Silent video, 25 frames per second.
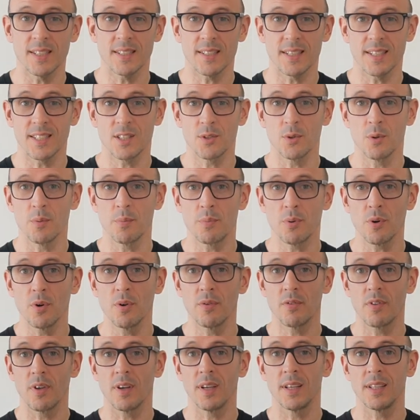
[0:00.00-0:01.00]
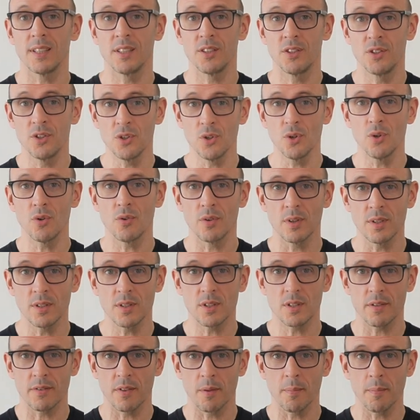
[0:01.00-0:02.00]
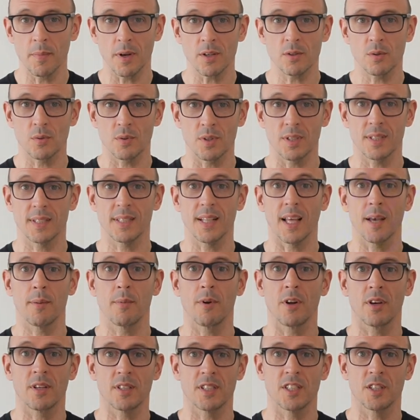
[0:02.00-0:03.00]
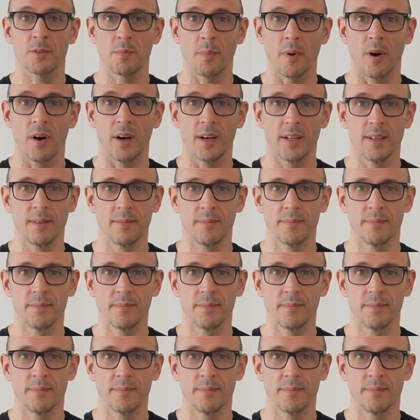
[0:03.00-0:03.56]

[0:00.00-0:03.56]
is to improve the endurance of the muscles that stabilise the spine.